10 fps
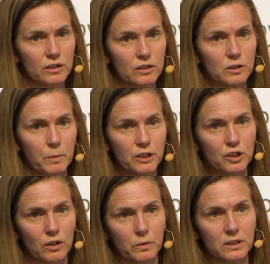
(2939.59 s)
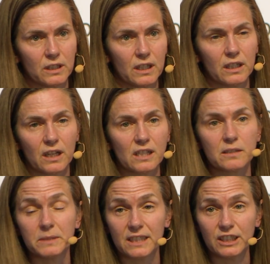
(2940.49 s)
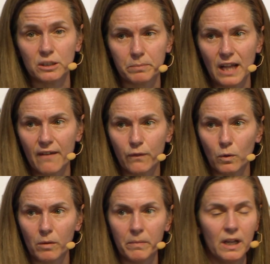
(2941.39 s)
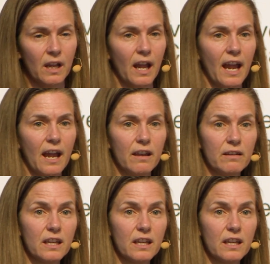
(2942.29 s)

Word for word: So Spreadshirt was a customization platform, and